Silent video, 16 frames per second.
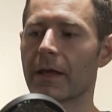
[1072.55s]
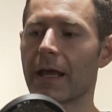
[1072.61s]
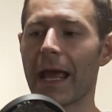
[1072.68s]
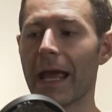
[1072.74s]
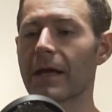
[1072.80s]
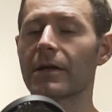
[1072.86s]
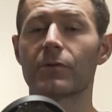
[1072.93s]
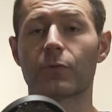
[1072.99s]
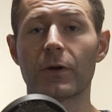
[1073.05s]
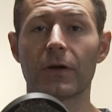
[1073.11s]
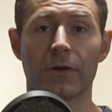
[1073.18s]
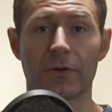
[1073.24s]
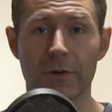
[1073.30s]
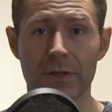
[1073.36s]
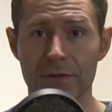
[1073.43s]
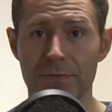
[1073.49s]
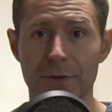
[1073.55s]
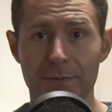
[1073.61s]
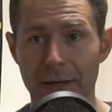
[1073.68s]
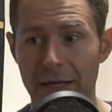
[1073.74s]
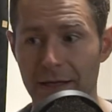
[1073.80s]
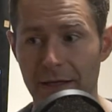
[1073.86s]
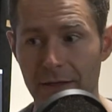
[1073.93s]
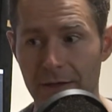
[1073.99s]
And we are going to be
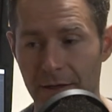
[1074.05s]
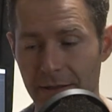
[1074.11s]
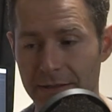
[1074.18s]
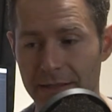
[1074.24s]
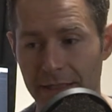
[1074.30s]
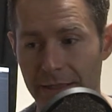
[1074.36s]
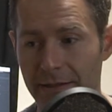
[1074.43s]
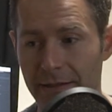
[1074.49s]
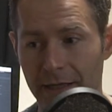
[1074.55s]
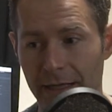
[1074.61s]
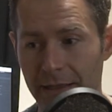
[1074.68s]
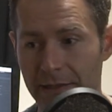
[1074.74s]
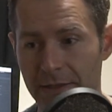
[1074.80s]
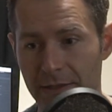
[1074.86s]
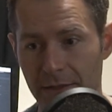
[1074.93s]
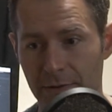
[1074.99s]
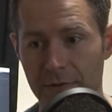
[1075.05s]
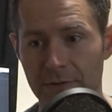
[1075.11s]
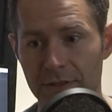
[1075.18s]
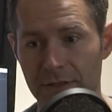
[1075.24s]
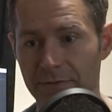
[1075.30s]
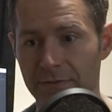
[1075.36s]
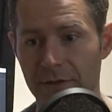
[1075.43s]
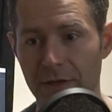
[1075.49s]
making content
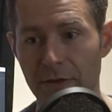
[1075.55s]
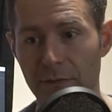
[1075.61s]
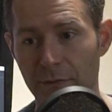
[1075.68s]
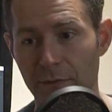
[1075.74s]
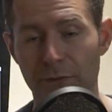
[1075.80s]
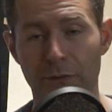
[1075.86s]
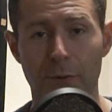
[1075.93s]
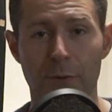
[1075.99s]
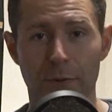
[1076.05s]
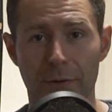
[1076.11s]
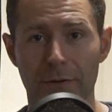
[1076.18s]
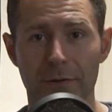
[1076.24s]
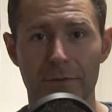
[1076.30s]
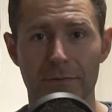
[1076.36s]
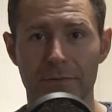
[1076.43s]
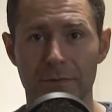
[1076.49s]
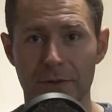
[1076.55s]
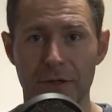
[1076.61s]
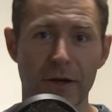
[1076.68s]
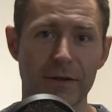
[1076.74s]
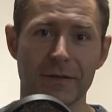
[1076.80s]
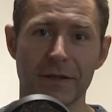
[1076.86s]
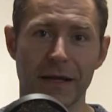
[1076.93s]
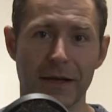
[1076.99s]
exclusively for
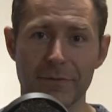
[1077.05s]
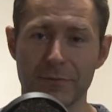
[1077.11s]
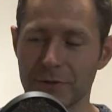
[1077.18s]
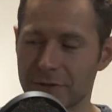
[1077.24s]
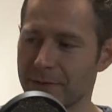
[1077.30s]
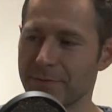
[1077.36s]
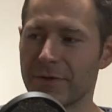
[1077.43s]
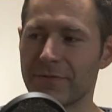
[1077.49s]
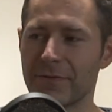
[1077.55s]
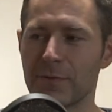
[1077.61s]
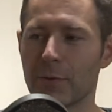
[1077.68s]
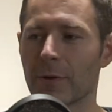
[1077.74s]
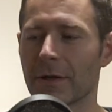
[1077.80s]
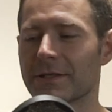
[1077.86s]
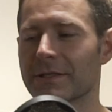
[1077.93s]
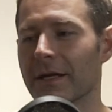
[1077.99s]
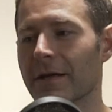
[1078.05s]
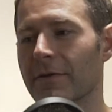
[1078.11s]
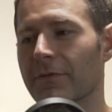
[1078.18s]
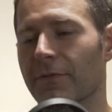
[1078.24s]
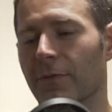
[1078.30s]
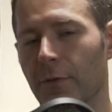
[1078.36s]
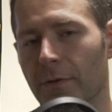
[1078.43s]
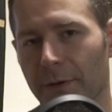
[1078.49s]
Garden Lab, which I'm even more excited for.